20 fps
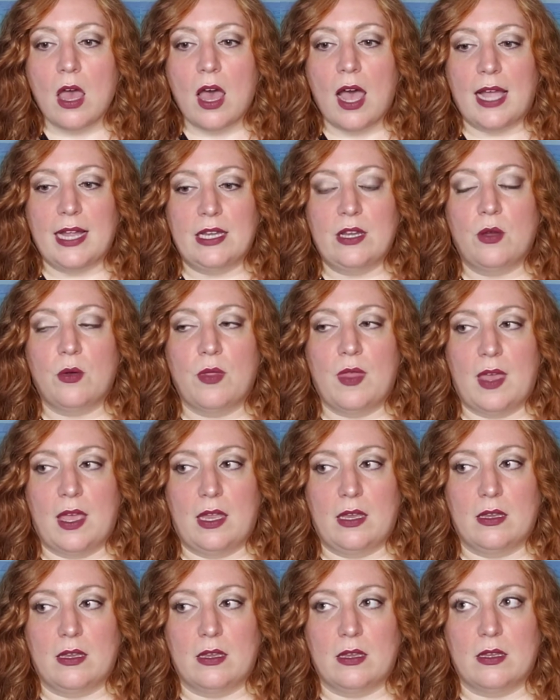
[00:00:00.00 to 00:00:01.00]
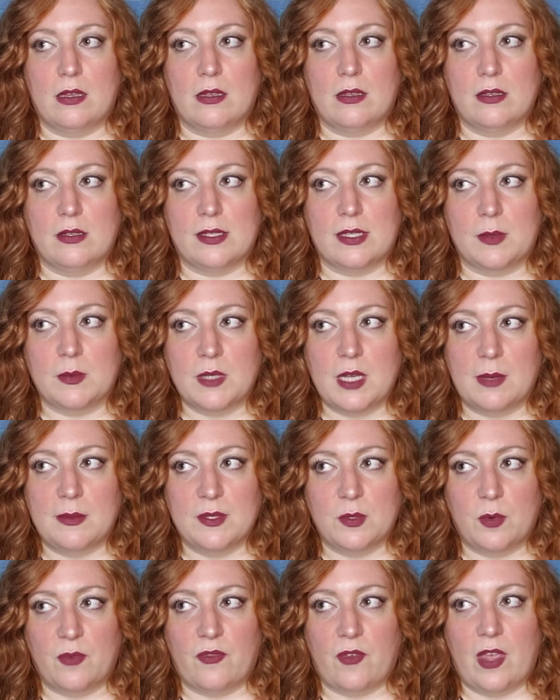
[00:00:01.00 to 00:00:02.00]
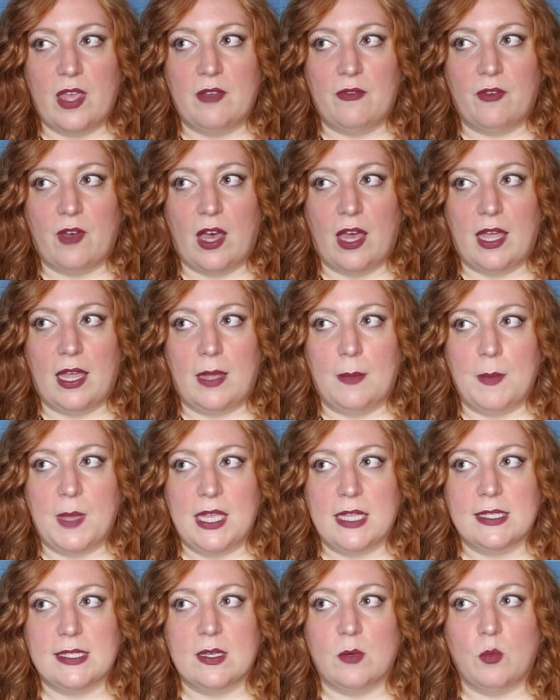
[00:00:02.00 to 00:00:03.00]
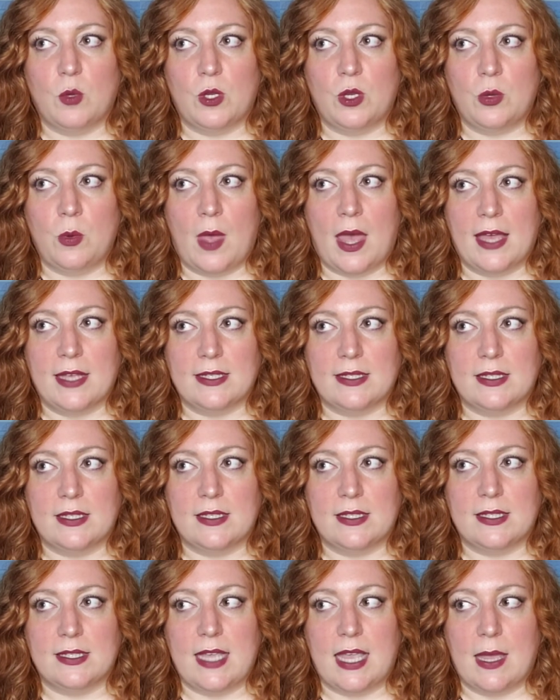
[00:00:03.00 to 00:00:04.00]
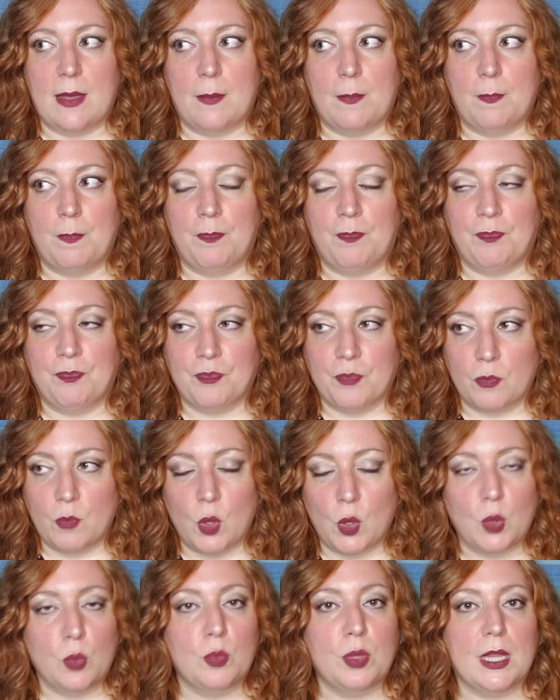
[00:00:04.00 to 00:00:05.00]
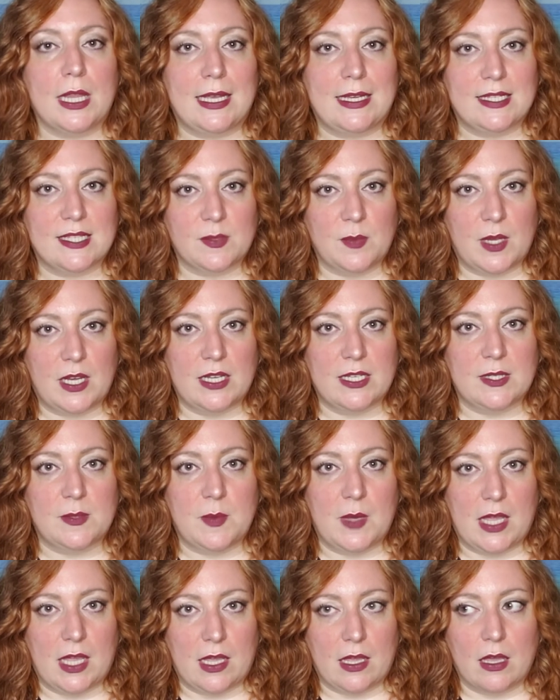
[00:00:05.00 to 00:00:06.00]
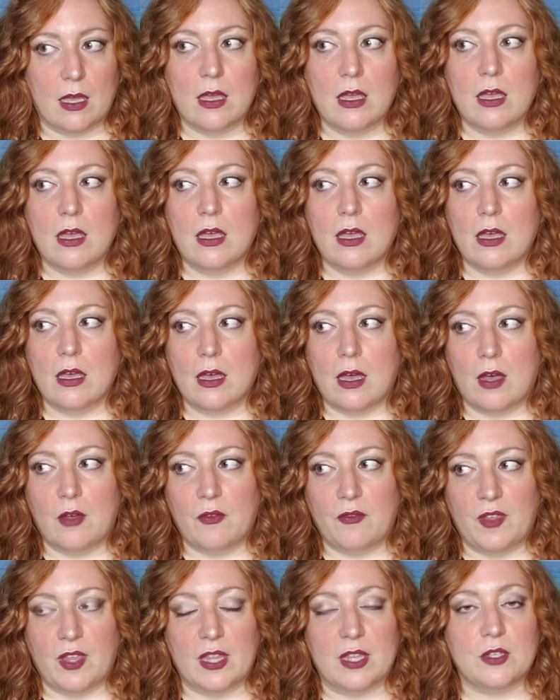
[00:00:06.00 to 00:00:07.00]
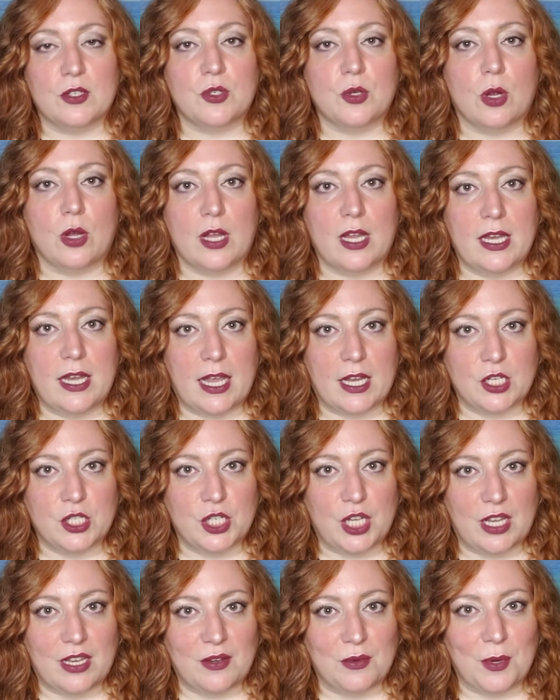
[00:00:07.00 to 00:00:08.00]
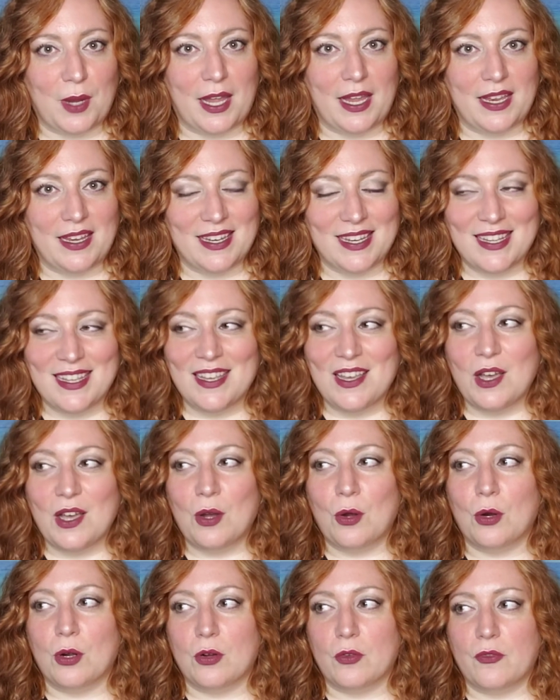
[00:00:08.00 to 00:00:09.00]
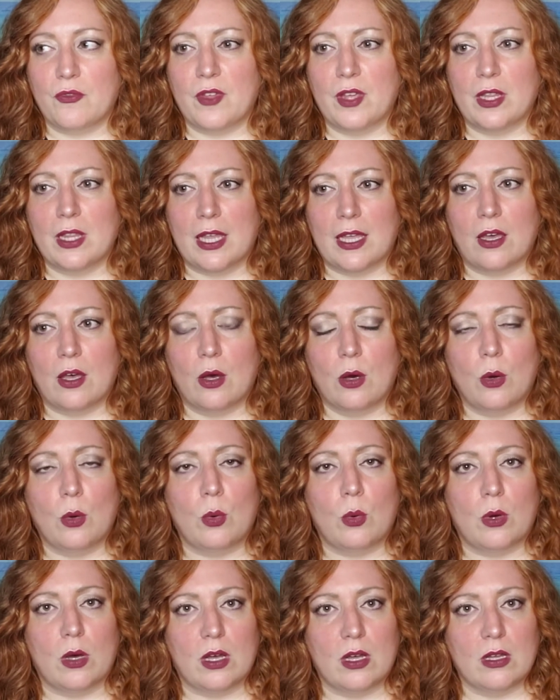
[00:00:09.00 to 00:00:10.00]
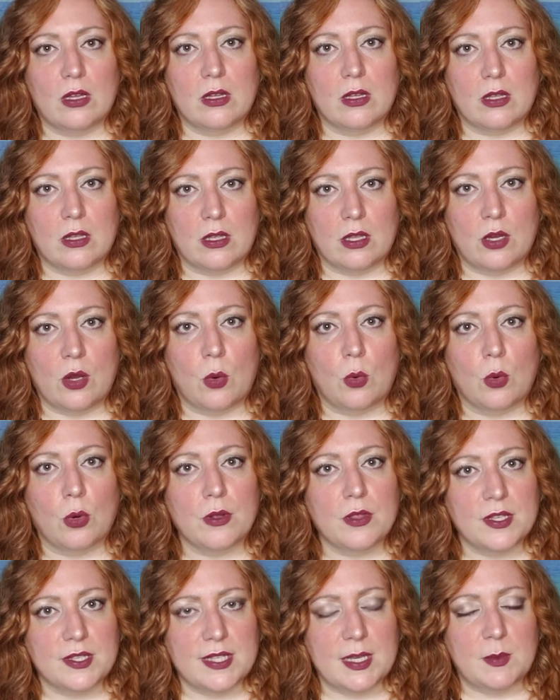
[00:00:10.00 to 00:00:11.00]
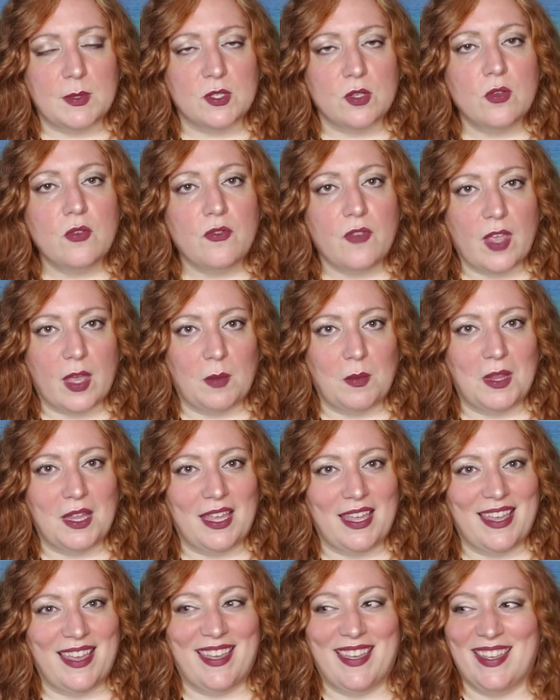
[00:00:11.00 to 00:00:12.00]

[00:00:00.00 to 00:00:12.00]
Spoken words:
I know that sometimes if I meet someone who has the same moon placement as me, I'll feel a strong connection, right? Or it'll feel like, oh, we're in the same soul family.